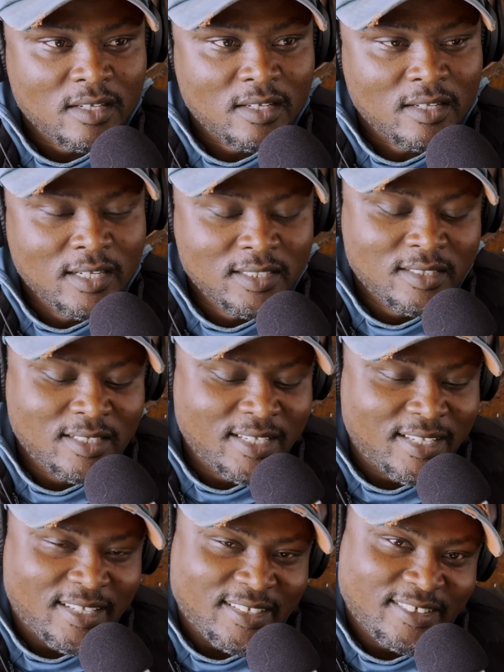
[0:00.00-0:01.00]
Let's dig
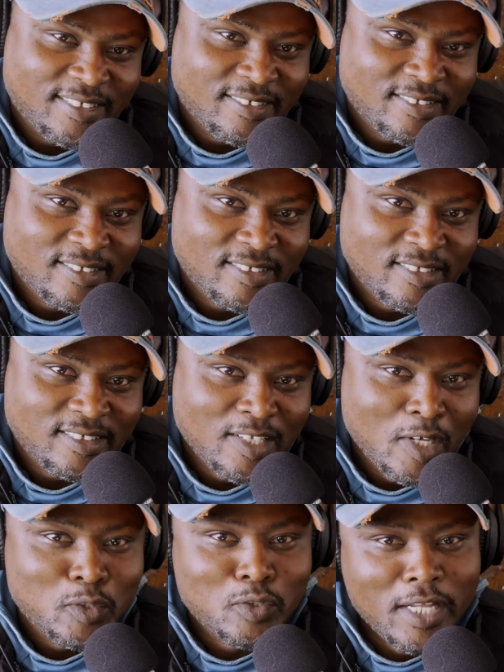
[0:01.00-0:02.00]
in.
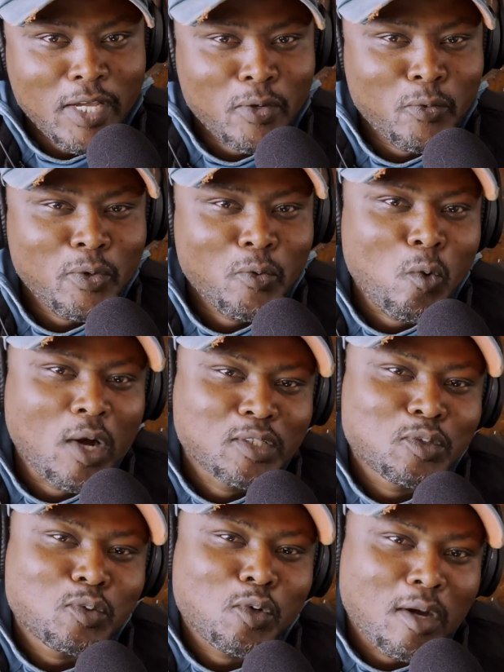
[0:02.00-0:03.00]
Today, we want to
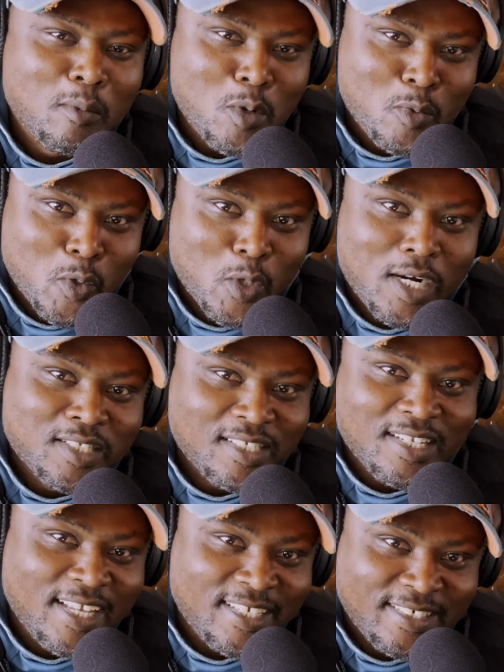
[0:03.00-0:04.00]
talk about
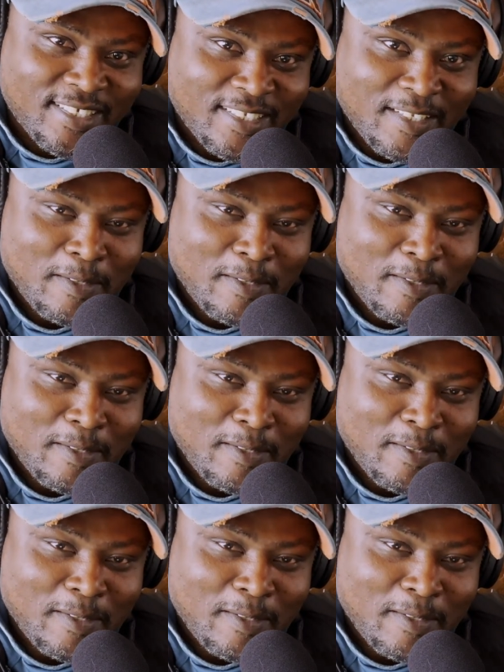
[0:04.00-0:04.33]
procrastination.